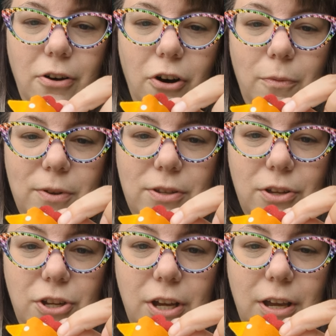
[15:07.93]
almost a
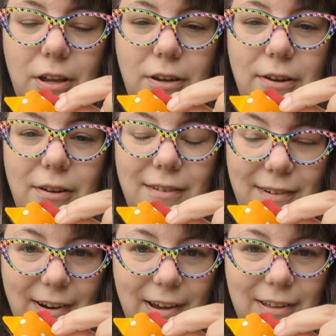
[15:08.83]
chicken,
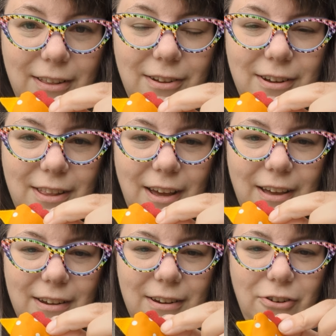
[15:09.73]
right? Look at that.